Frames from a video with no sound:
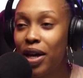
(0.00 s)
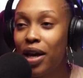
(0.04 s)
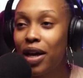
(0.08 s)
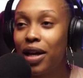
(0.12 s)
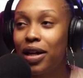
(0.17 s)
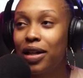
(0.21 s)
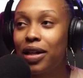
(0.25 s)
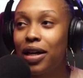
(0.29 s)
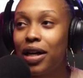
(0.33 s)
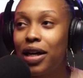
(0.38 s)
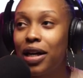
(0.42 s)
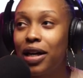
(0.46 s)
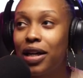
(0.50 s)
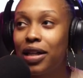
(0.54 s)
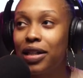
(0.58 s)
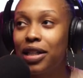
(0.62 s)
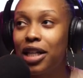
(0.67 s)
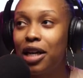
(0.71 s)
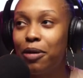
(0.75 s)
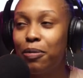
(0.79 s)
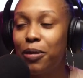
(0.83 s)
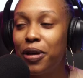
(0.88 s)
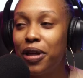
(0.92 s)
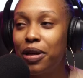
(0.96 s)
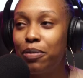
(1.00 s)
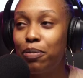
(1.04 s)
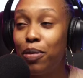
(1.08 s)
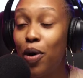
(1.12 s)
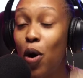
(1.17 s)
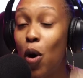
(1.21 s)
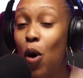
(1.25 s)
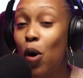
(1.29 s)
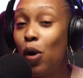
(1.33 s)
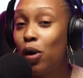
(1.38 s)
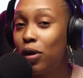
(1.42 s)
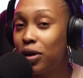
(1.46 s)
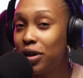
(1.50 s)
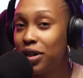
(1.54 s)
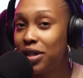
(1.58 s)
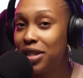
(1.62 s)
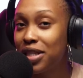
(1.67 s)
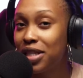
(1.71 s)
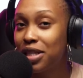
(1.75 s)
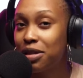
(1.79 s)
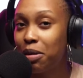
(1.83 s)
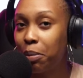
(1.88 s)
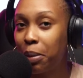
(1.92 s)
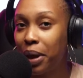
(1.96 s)
let me
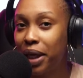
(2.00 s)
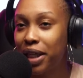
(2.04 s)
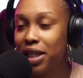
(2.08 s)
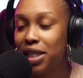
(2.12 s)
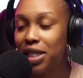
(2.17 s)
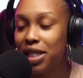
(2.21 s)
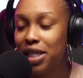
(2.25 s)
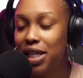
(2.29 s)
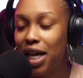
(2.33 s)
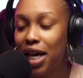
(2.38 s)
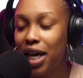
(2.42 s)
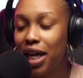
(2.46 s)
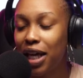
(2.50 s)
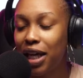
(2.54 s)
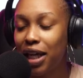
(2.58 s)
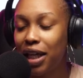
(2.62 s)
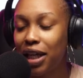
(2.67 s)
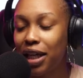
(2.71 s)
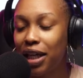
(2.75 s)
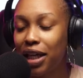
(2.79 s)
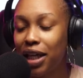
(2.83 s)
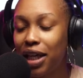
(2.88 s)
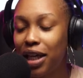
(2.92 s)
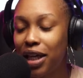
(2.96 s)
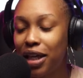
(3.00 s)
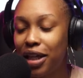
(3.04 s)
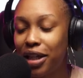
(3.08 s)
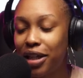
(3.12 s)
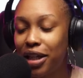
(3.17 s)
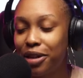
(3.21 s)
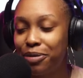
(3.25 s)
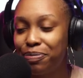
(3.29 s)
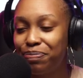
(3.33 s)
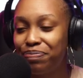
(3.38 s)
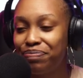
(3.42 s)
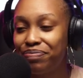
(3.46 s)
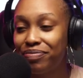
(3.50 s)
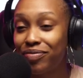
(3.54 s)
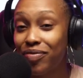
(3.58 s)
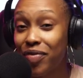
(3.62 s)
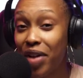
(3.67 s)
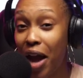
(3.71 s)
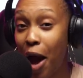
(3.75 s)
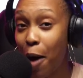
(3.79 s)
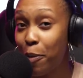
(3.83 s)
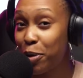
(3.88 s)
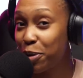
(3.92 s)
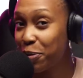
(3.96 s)
pause by saying
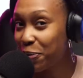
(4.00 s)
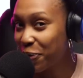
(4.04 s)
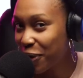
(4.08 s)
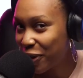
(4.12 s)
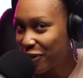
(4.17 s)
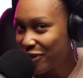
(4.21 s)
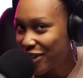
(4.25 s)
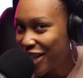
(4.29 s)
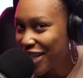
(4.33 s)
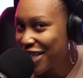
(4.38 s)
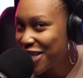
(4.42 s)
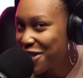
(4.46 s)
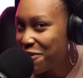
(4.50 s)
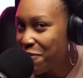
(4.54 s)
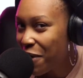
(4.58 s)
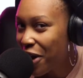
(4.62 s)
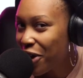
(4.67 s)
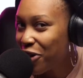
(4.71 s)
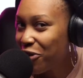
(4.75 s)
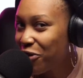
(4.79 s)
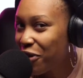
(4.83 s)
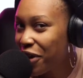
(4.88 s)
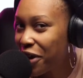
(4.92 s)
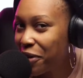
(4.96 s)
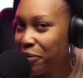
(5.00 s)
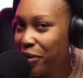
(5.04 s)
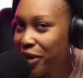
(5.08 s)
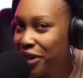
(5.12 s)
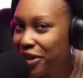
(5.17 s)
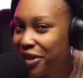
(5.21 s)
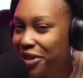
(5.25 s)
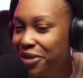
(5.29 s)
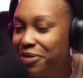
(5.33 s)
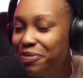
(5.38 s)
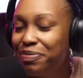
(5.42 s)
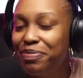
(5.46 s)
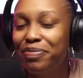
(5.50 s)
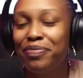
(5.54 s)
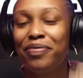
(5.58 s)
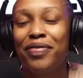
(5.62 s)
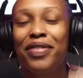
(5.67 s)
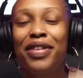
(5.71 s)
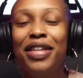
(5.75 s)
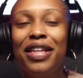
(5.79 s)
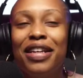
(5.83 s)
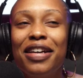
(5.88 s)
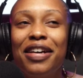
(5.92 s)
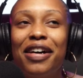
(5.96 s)
happy birthday to my grandma.
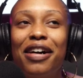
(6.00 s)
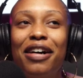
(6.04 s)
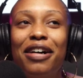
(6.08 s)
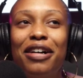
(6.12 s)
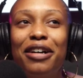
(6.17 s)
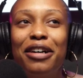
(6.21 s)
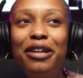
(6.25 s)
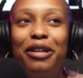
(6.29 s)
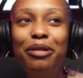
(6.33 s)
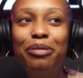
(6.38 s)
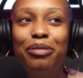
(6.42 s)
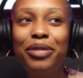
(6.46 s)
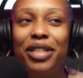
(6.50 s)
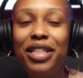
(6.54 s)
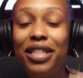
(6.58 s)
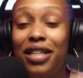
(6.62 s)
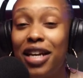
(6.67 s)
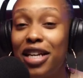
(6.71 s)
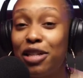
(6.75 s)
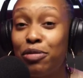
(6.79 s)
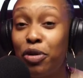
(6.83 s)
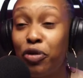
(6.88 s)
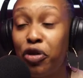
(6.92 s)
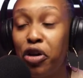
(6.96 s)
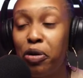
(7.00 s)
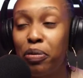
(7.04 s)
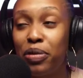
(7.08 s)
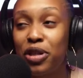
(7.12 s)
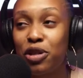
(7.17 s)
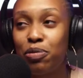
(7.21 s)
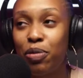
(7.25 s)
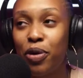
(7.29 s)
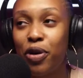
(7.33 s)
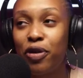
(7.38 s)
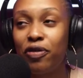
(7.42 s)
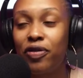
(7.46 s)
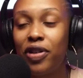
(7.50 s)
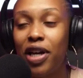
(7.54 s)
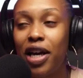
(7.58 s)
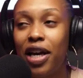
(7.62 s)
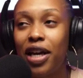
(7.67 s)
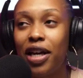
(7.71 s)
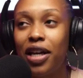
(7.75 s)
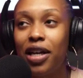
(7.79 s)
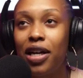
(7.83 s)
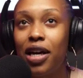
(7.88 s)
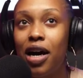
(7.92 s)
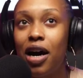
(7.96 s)
Today's my grandma's
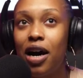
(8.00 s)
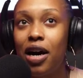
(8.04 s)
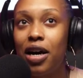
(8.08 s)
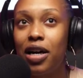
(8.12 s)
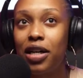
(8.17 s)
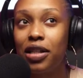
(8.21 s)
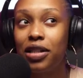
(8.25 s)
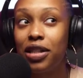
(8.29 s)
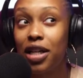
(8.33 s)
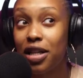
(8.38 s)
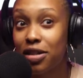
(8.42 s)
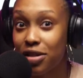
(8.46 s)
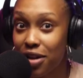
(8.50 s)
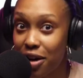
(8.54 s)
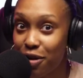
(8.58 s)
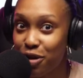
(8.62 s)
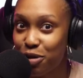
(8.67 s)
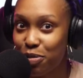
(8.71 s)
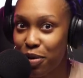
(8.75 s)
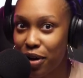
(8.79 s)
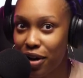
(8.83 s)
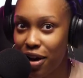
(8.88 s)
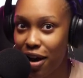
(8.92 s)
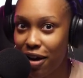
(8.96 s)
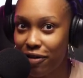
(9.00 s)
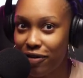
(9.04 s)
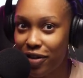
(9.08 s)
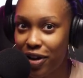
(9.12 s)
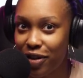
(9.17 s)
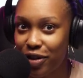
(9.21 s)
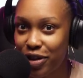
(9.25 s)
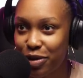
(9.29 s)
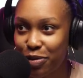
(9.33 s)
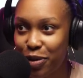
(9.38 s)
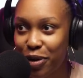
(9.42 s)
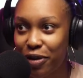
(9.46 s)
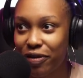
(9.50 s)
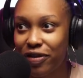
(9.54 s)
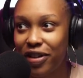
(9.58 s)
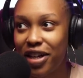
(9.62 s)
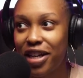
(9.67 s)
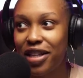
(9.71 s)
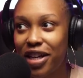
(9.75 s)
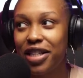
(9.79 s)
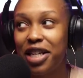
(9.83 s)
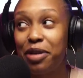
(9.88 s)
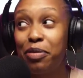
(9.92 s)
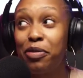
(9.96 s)
birthday. Yesterday was my godfather's birthday.
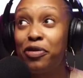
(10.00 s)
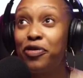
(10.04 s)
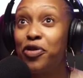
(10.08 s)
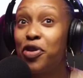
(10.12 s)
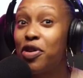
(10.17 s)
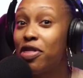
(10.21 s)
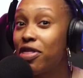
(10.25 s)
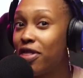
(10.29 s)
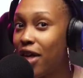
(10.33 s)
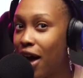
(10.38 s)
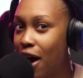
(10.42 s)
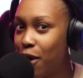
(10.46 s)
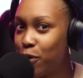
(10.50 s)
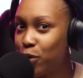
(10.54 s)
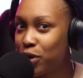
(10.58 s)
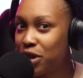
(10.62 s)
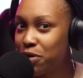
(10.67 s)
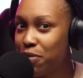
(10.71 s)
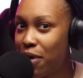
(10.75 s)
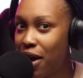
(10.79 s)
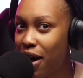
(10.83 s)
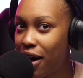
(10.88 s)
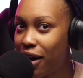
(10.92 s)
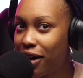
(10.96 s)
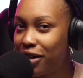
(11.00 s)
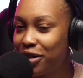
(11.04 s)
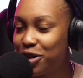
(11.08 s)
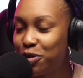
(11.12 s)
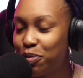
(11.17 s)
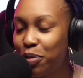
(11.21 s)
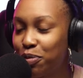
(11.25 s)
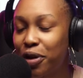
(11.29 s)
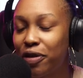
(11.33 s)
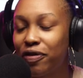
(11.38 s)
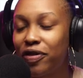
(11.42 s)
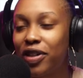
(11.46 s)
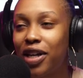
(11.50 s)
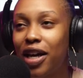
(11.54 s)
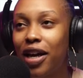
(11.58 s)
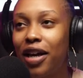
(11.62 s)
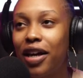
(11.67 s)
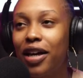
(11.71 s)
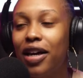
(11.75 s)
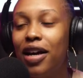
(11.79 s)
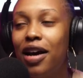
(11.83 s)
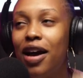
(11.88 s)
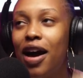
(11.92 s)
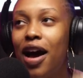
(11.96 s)
The day before that was my aunt's
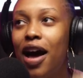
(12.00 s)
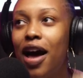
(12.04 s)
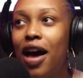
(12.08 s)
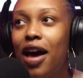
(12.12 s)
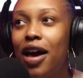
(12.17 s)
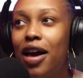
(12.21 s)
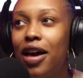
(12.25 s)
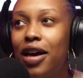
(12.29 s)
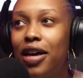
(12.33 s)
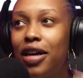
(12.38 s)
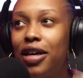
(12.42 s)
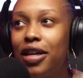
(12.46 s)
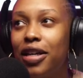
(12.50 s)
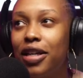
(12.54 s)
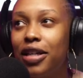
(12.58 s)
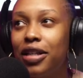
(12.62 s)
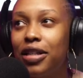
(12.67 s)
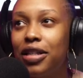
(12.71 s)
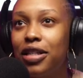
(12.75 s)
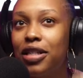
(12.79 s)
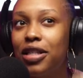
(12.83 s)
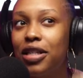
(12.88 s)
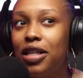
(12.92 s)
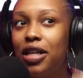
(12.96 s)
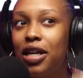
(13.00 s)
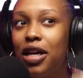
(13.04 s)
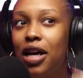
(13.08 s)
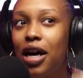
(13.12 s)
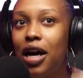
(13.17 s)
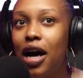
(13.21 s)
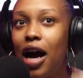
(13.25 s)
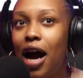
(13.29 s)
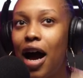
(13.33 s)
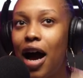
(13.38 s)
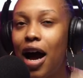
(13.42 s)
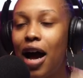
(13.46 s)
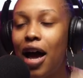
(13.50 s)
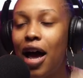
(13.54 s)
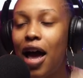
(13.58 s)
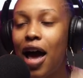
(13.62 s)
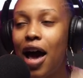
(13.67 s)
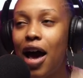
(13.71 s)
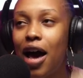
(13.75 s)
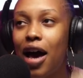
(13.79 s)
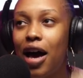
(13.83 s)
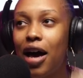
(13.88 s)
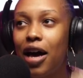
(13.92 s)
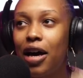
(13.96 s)
birthday. And I
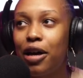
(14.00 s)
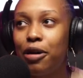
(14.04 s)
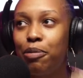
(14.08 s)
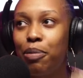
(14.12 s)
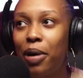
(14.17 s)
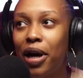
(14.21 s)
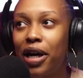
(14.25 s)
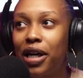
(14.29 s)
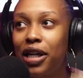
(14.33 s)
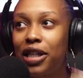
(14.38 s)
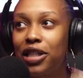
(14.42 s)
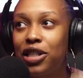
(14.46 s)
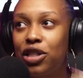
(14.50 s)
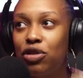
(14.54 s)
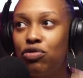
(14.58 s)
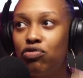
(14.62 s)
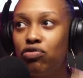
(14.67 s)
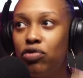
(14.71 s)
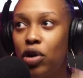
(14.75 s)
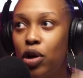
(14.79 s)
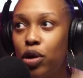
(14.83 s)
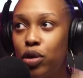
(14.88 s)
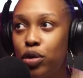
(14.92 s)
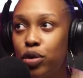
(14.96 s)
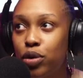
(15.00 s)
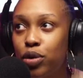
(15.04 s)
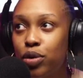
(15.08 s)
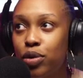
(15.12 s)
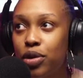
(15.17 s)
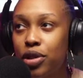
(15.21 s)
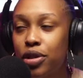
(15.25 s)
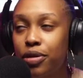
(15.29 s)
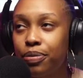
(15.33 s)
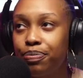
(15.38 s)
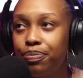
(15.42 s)
had my auntie Rose.